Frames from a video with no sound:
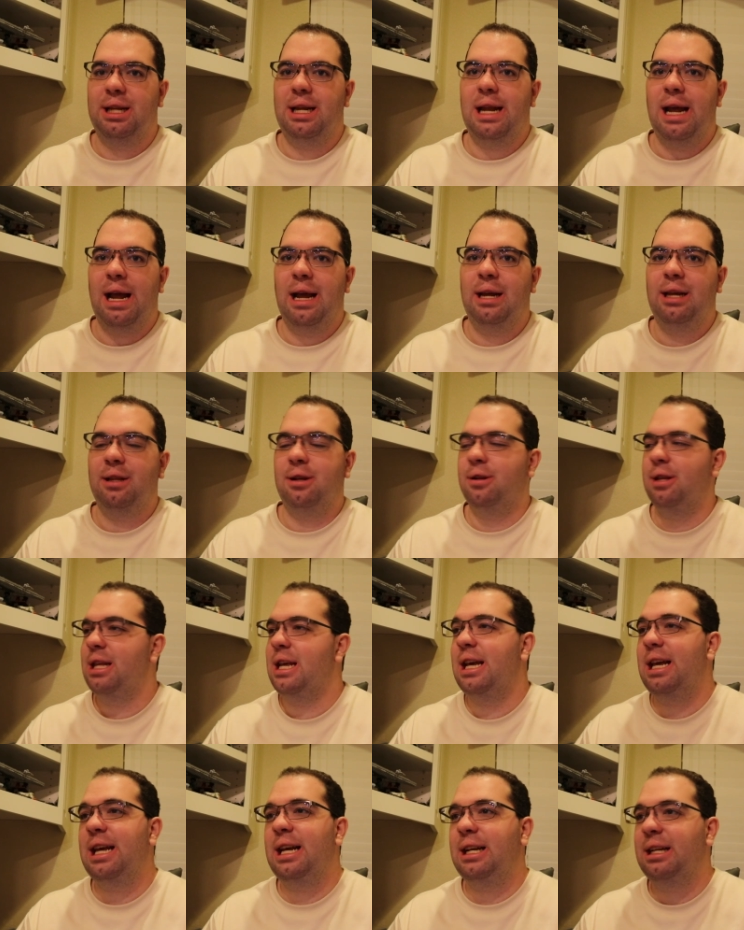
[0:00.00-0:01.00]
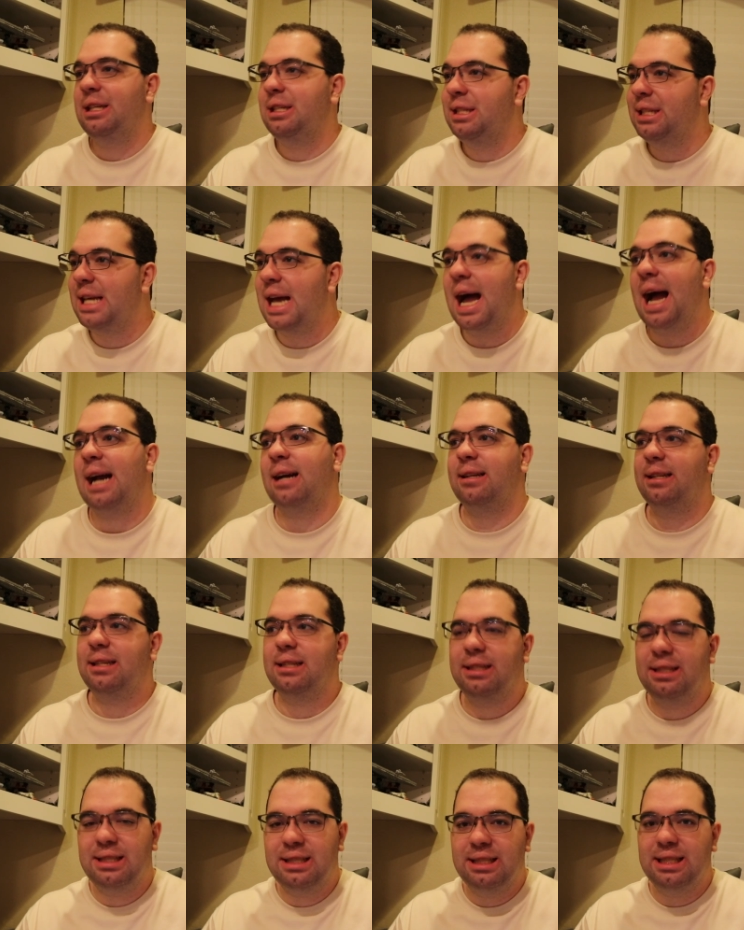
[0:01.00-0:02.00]
today. They're the
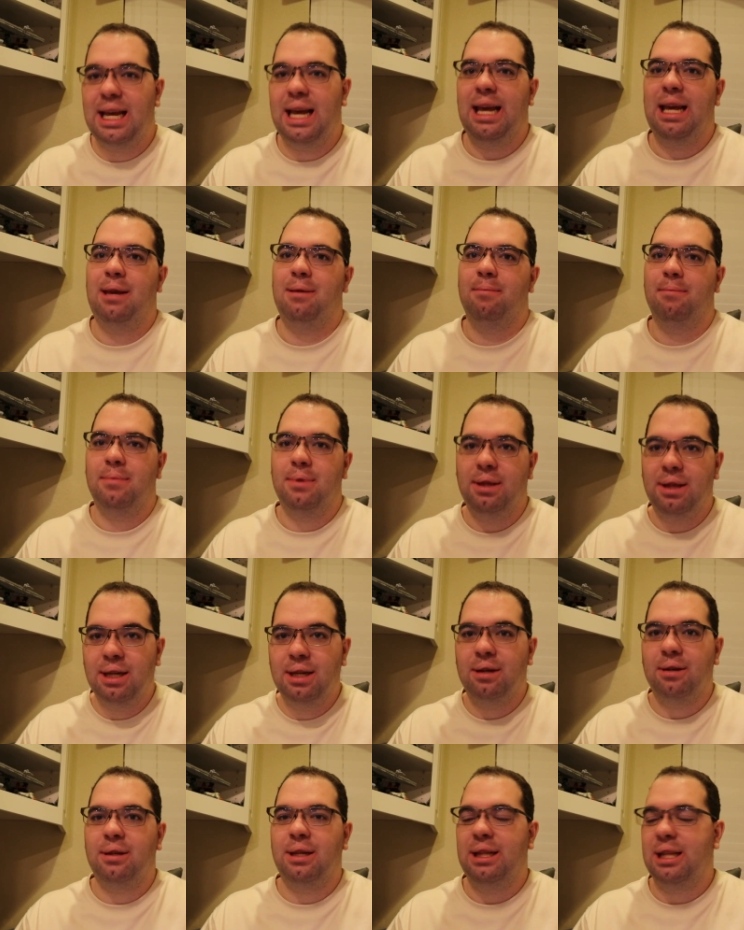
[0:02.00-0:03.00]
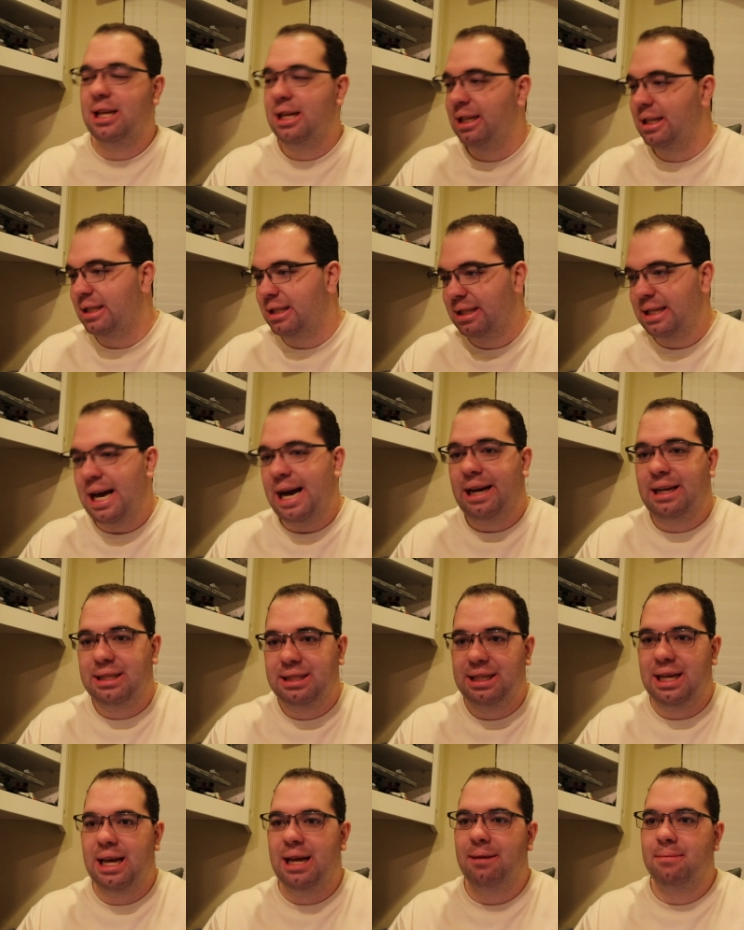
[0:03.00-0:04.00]
exact same. Literally the exact
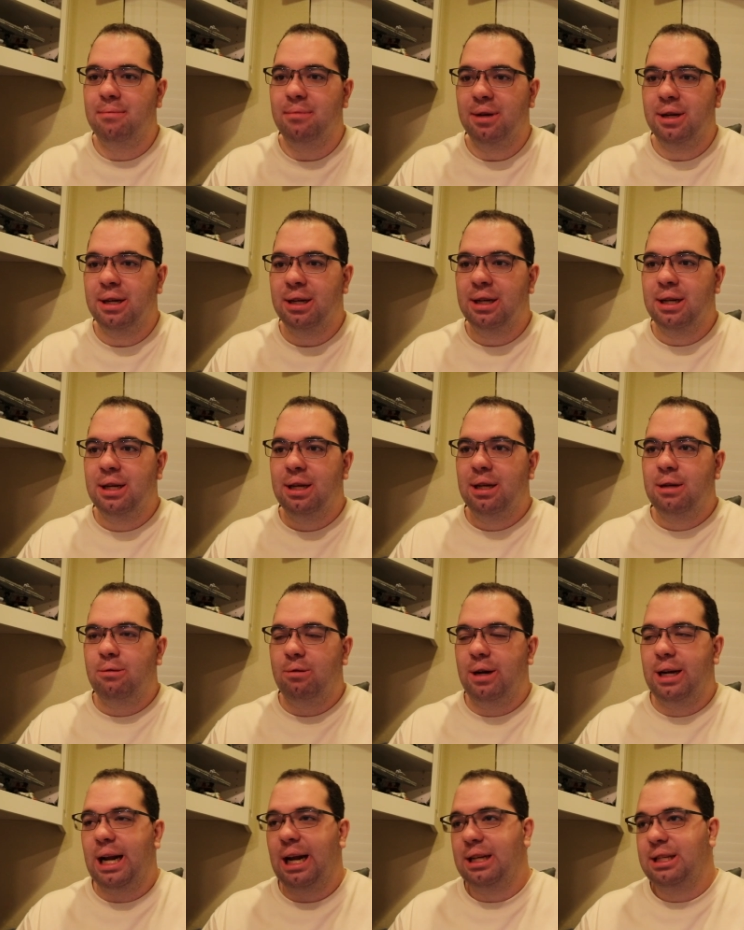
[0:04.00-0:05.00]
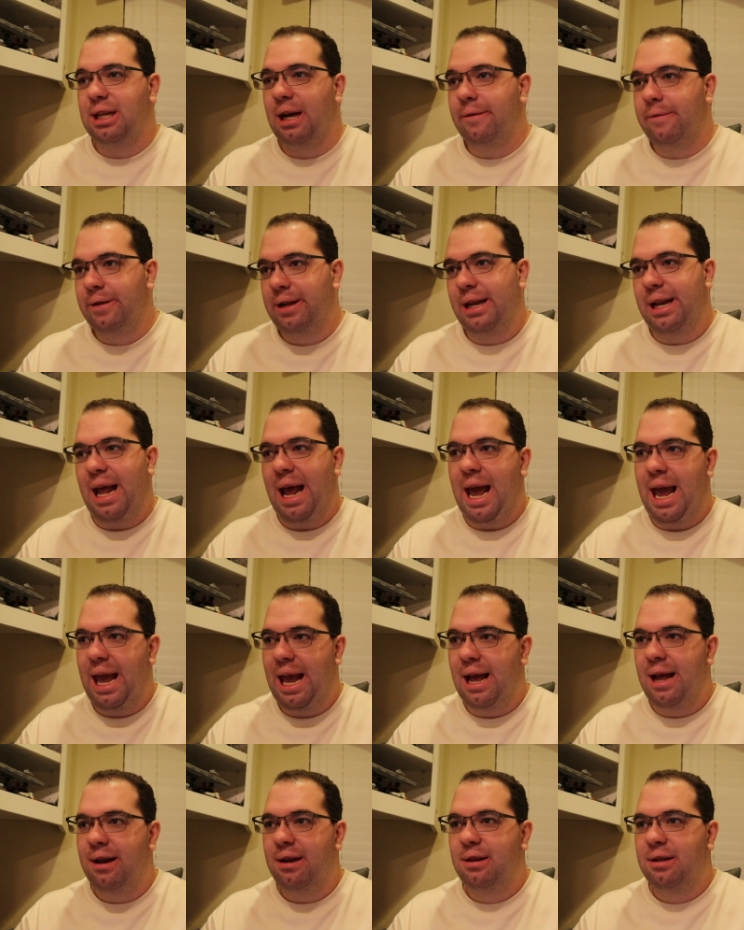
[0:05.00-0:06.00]
same. Well, I guess other than the
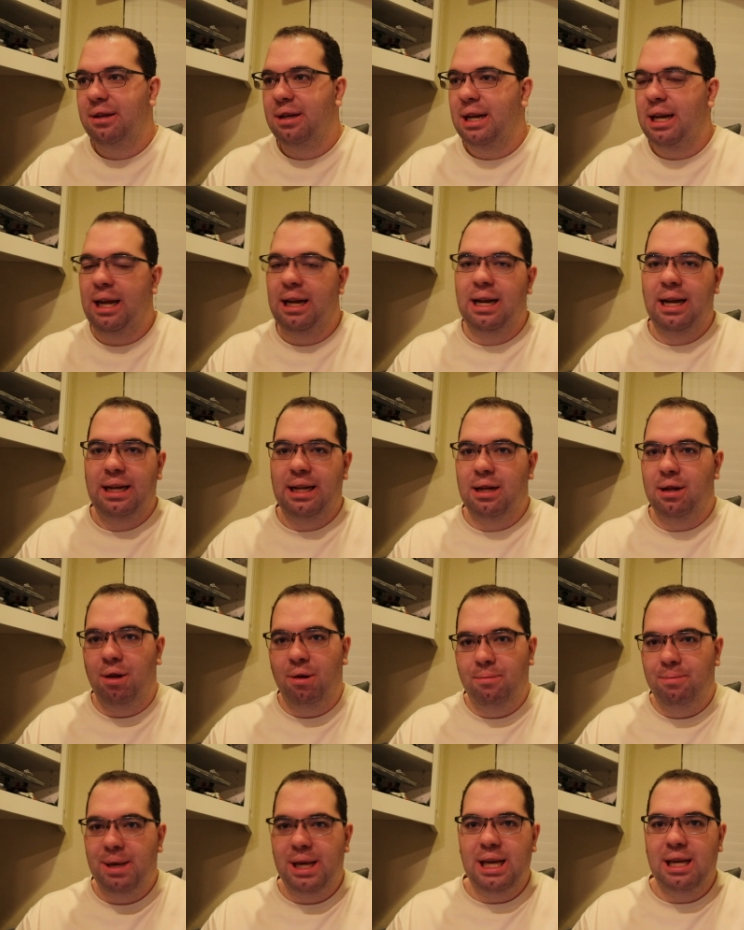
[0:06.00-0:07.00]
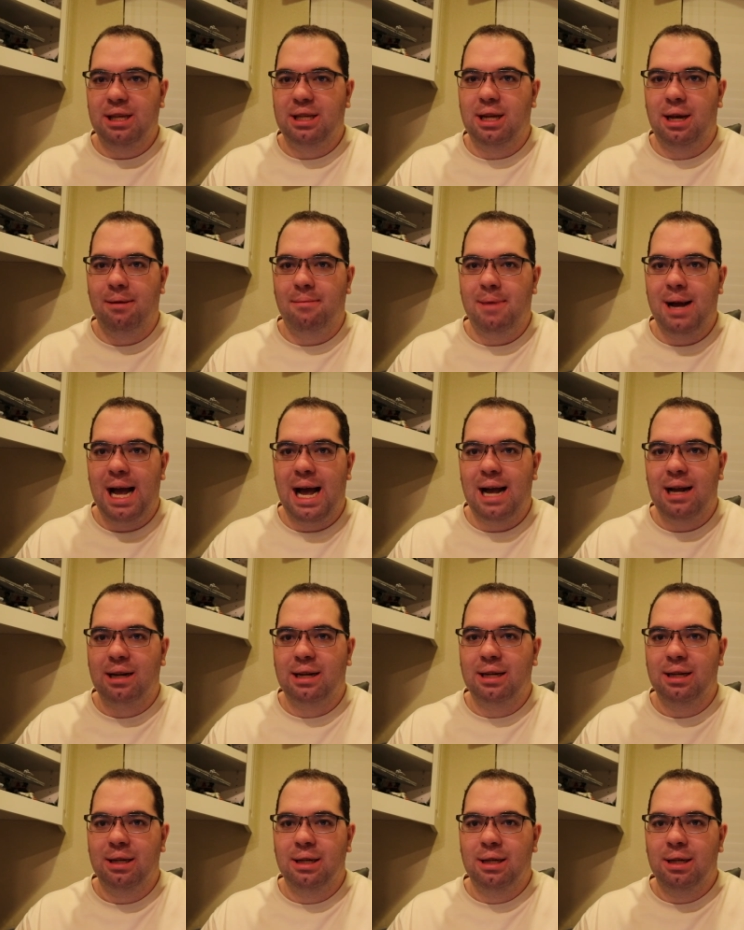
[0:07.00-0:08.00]
hand, and they like that little piece on the
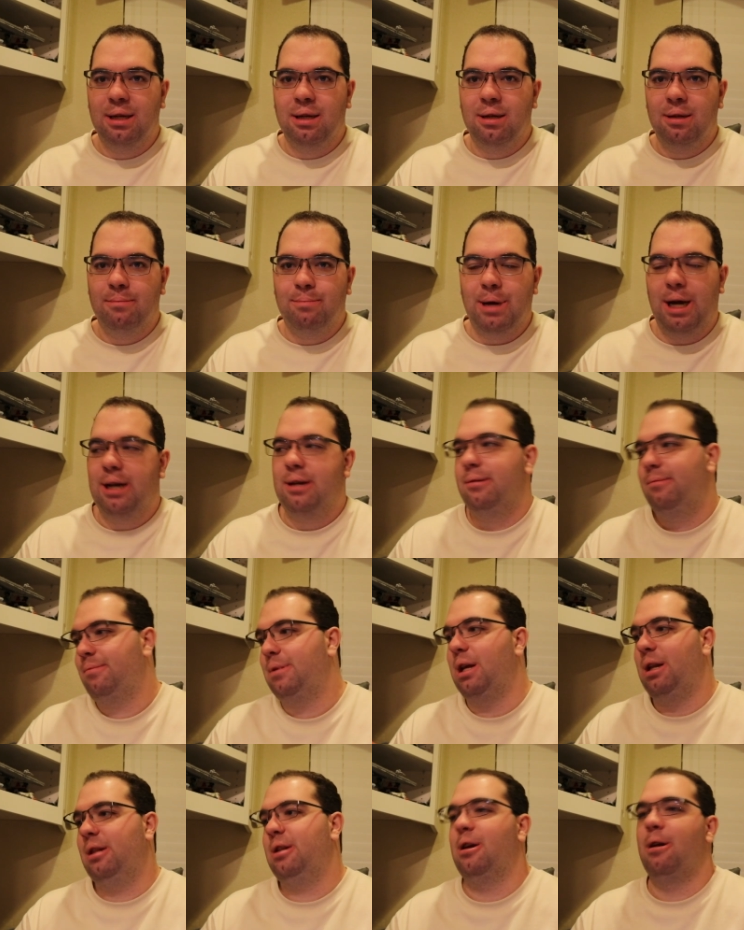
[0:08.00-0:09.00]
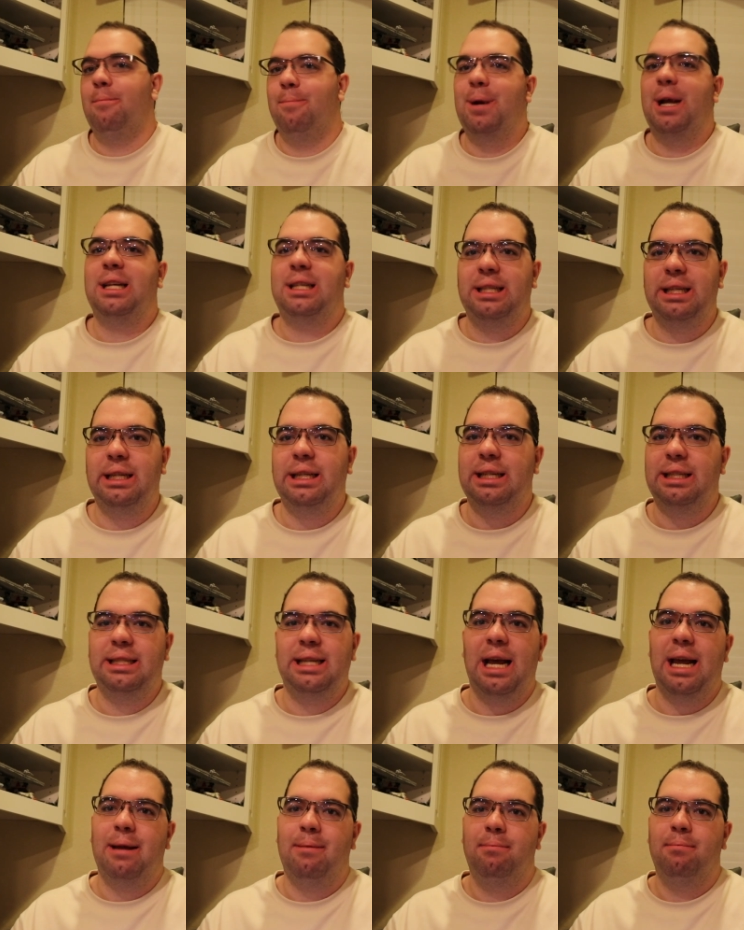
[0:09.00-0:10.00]
back. But they're basically the
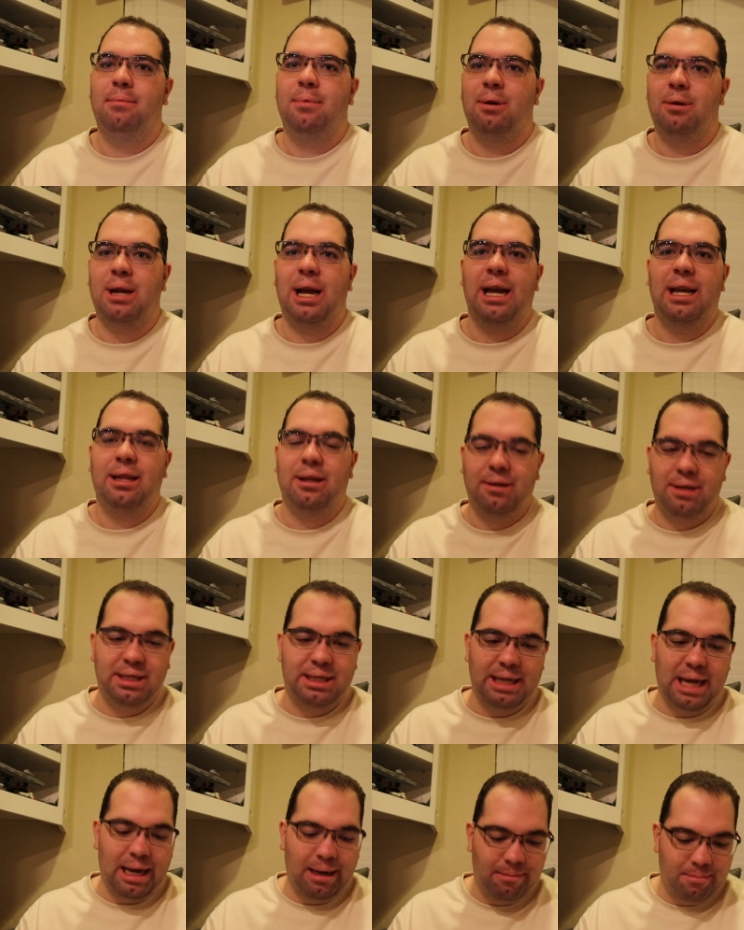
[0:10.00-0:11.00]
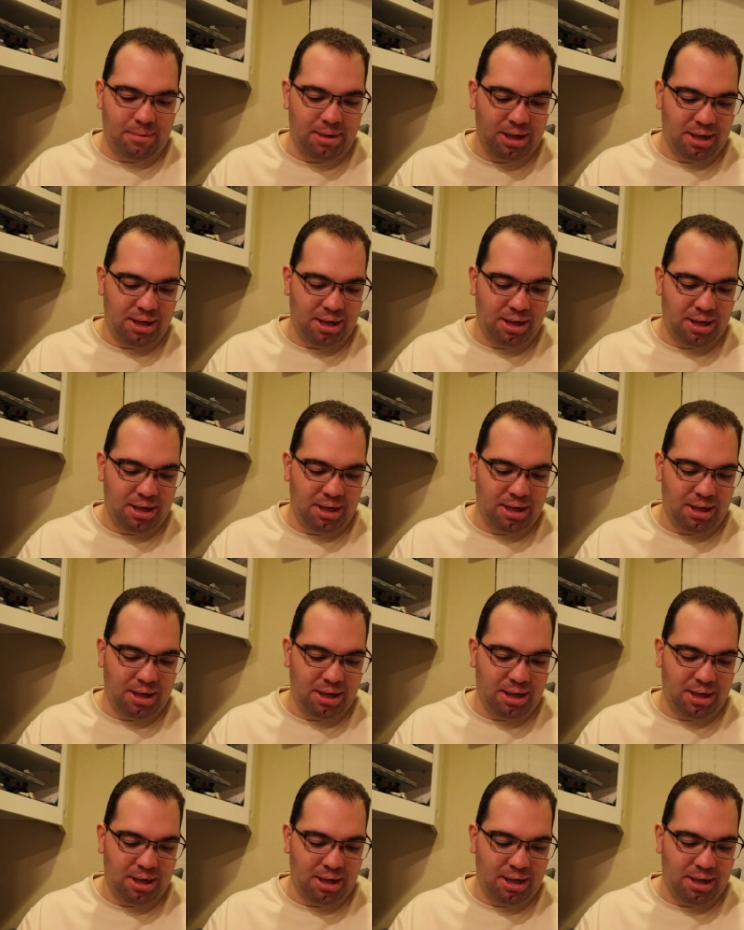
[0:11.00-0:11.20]
same. Okay, they're the same.